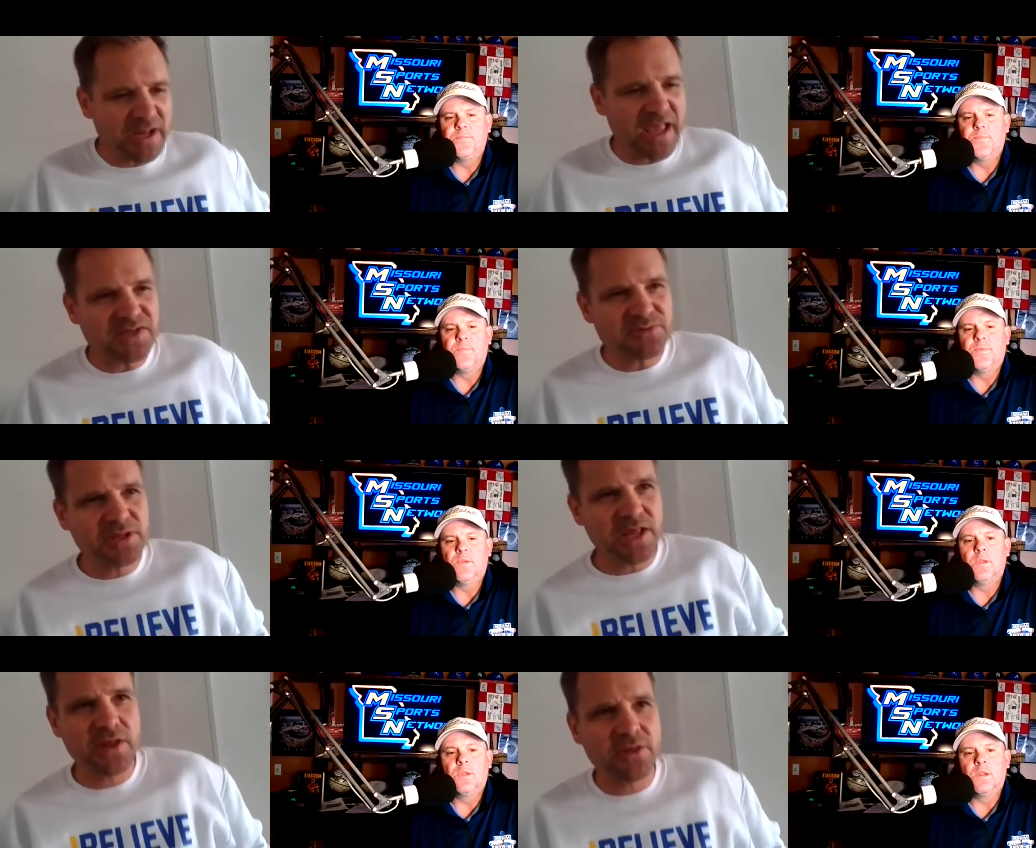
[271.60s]
Speaker 1: somebody asked
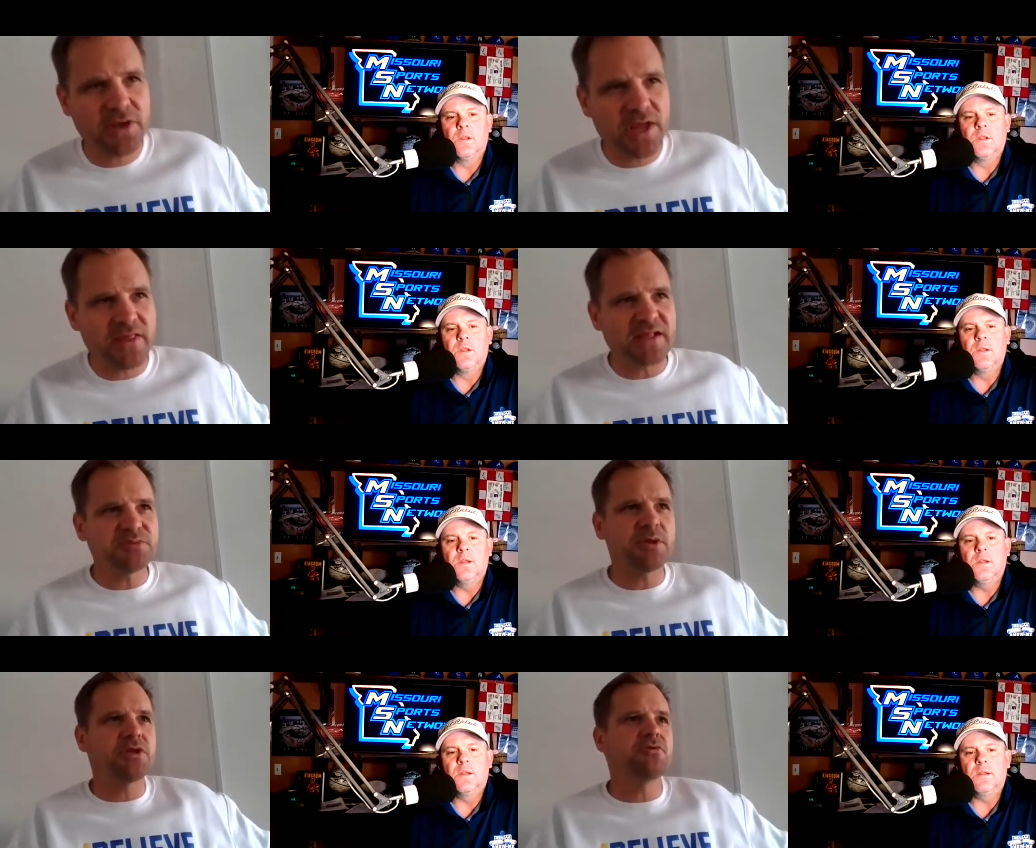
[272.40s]
me that the other day.
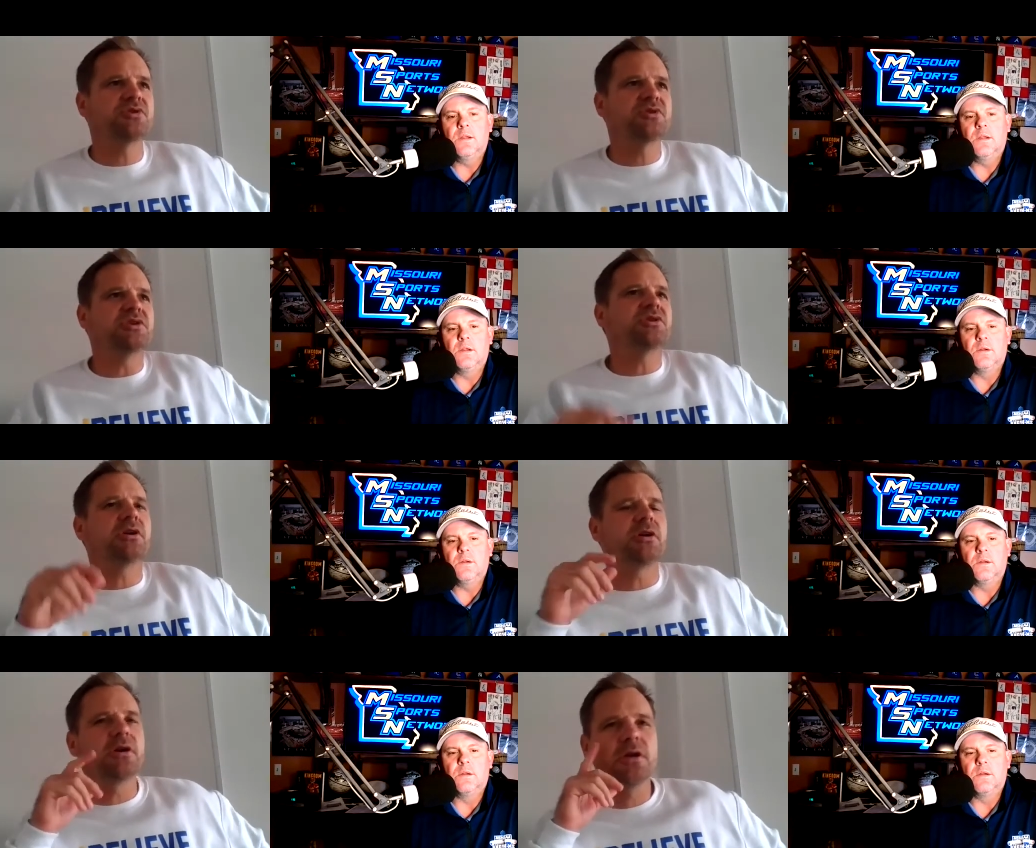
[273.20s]
That's been huge this
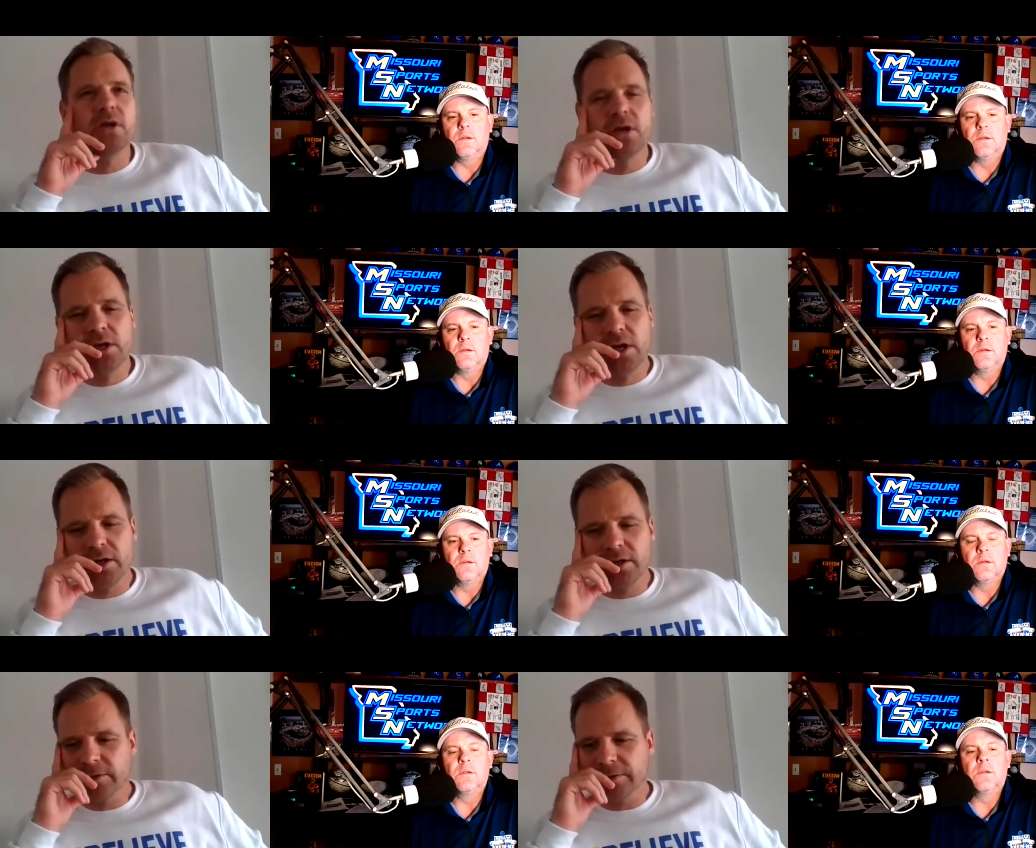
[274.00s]
year.
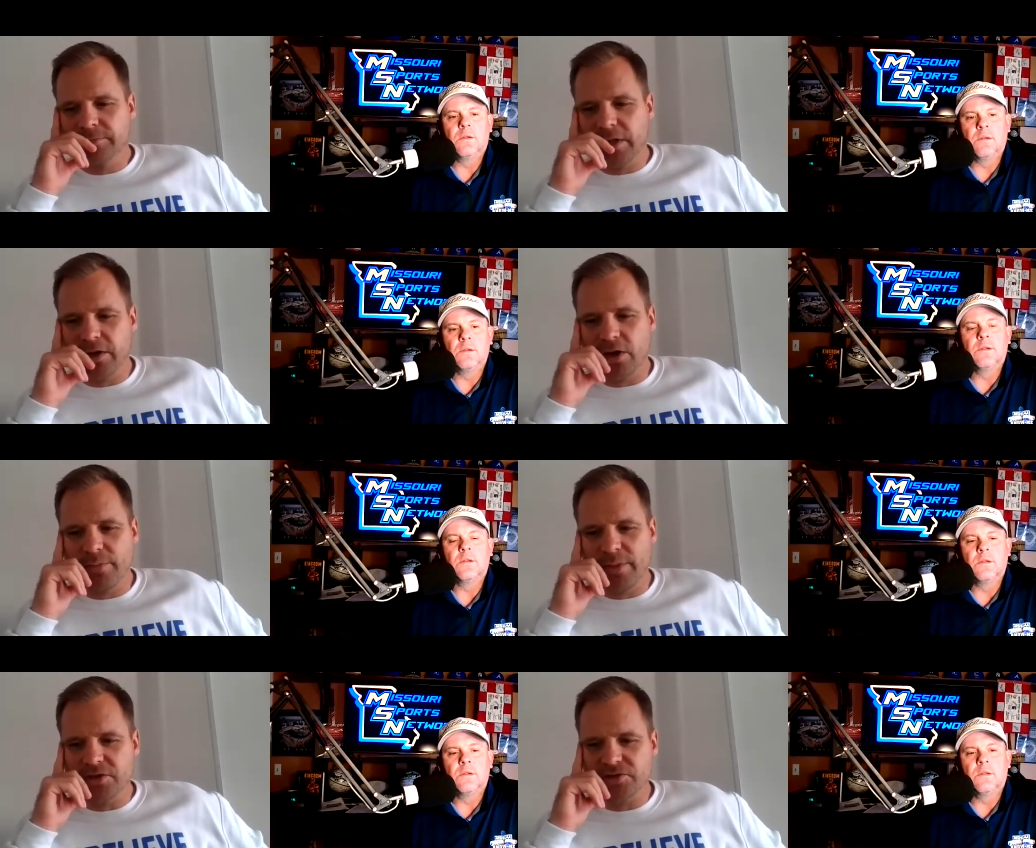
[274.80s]
Um, in
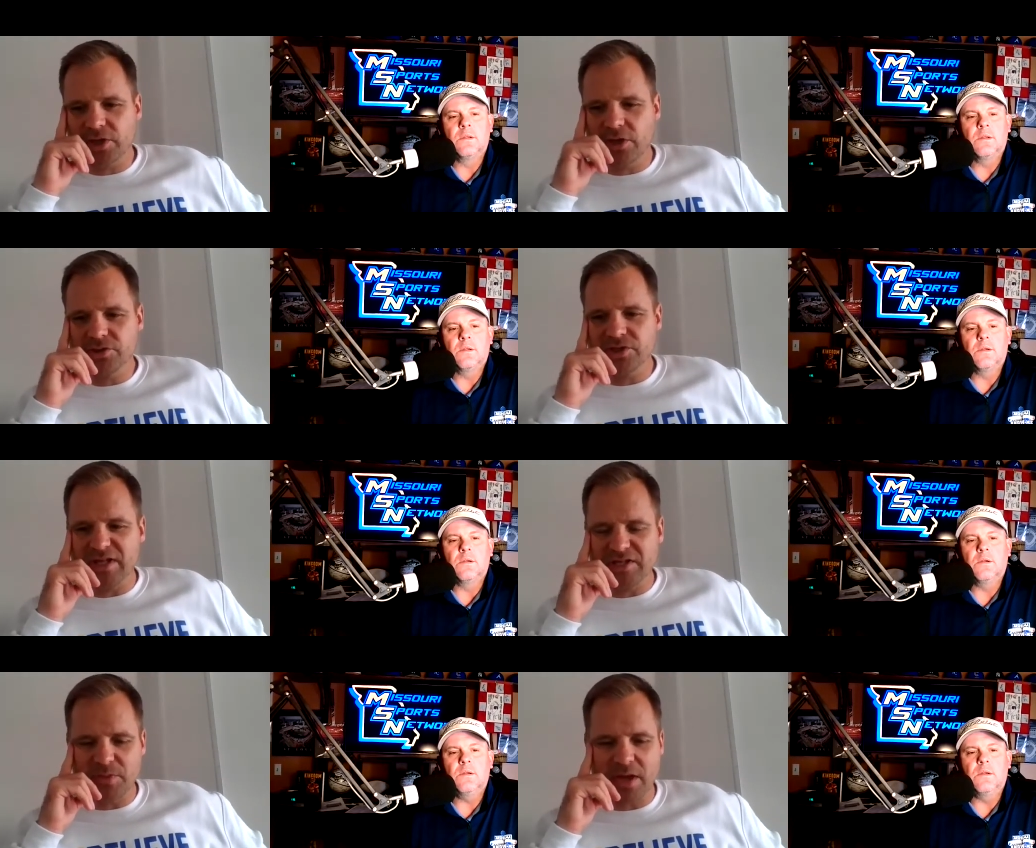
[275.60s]
all my years of
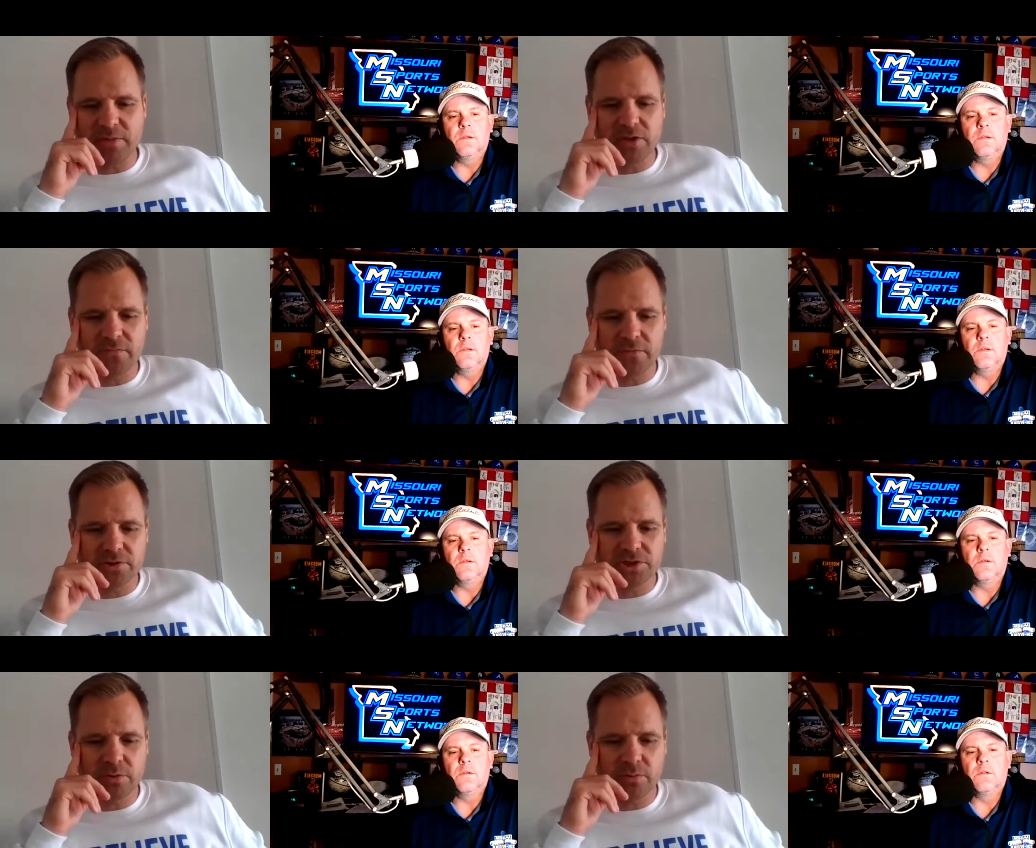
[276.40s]
coaching, this might be the
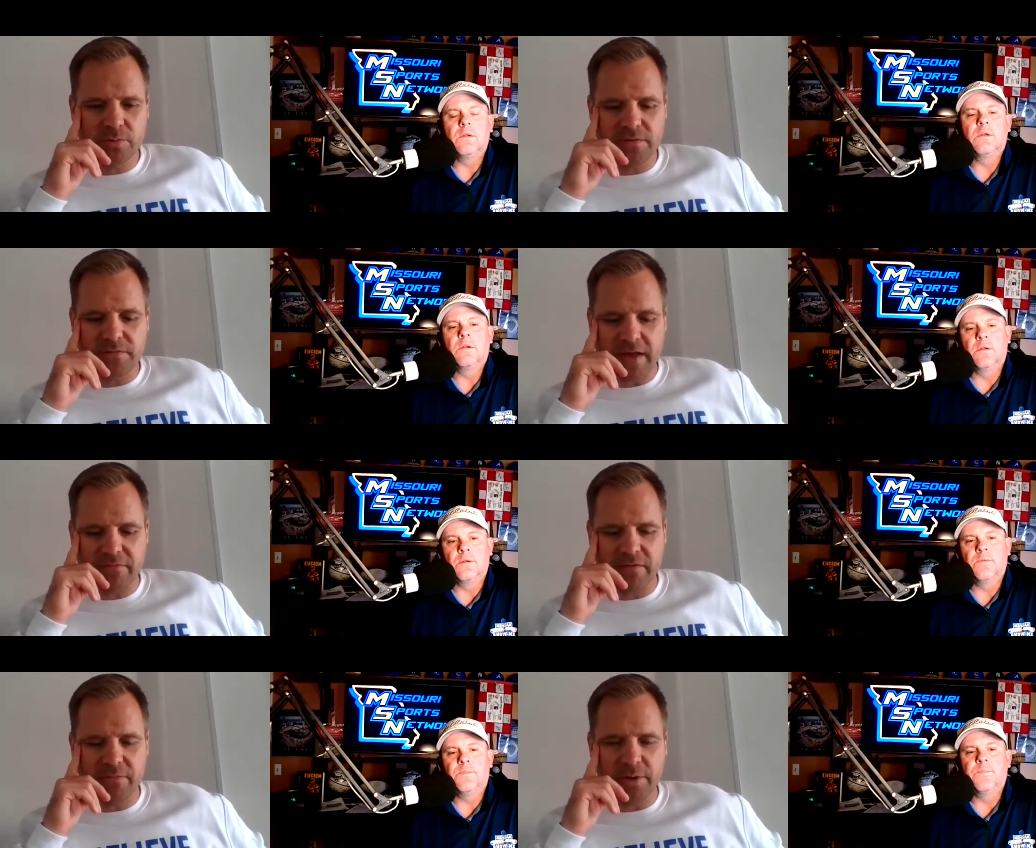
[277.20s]
first year where we've
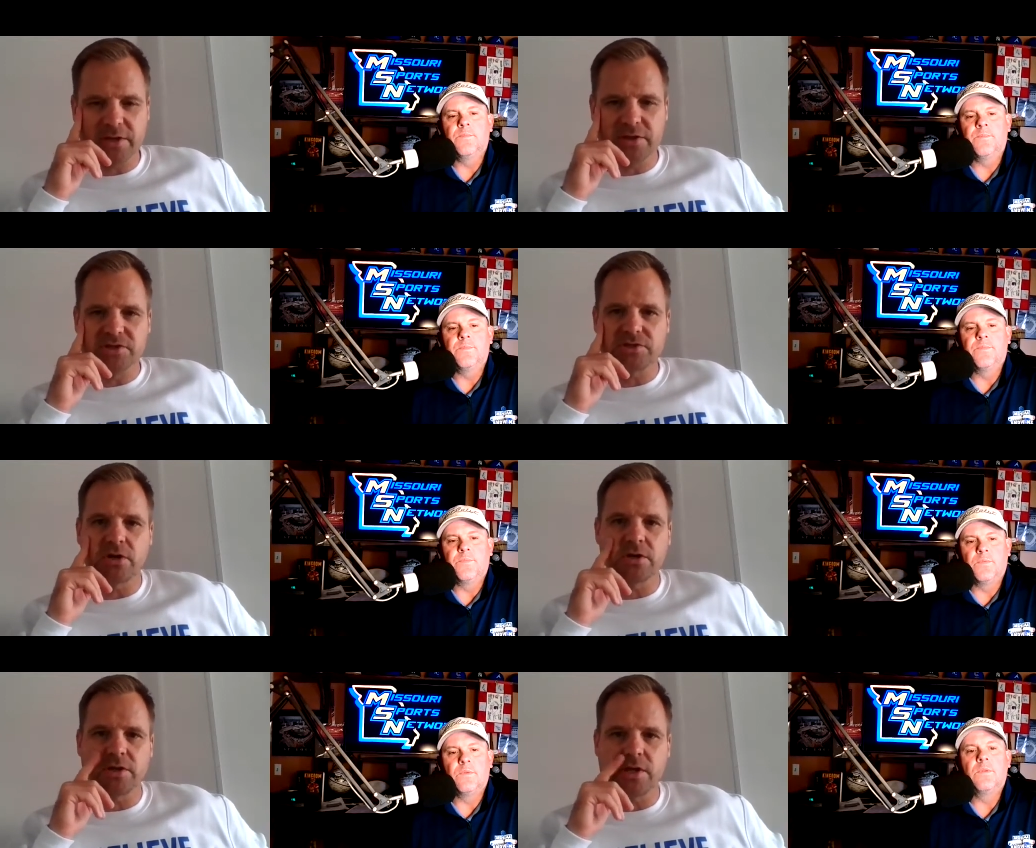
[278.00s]
had everybody that
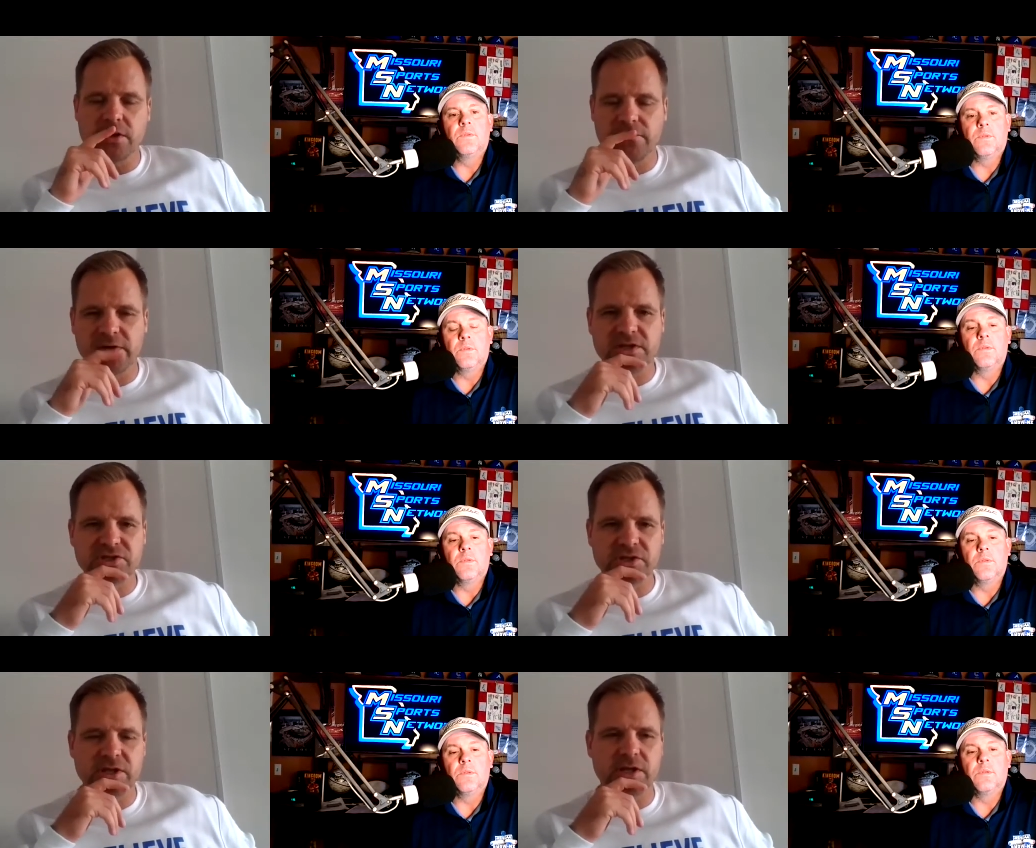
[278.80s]
started the year
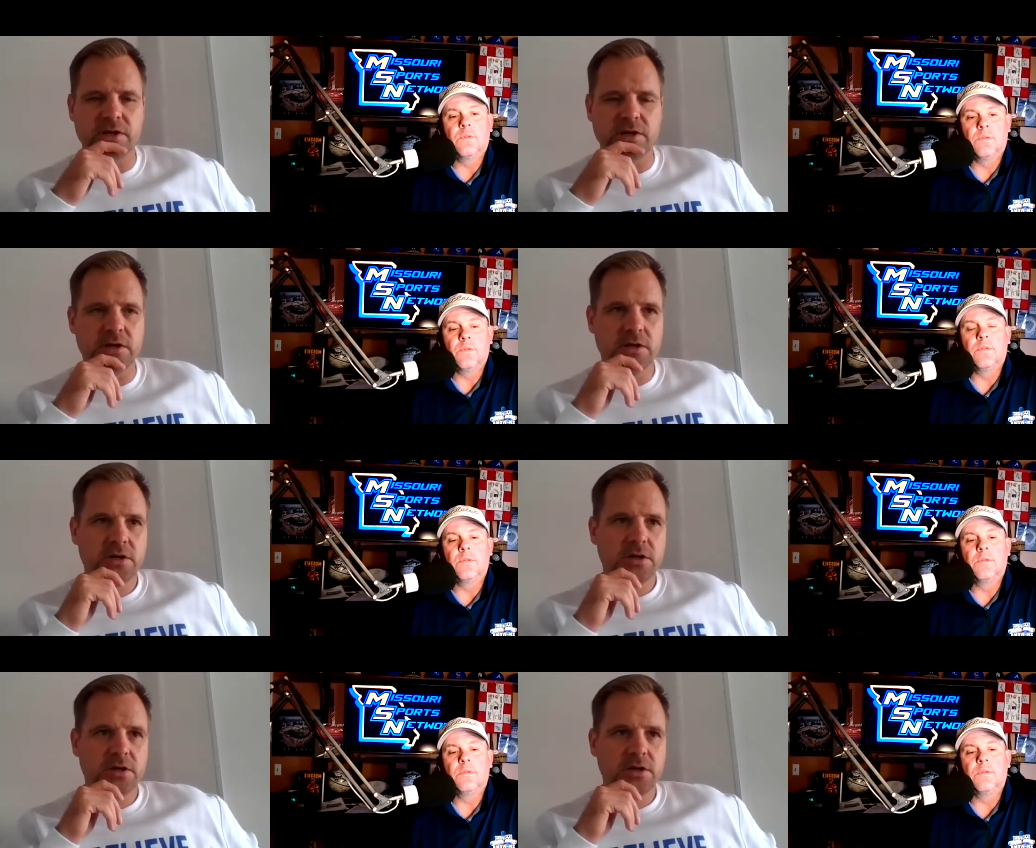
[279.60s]
finishing the year.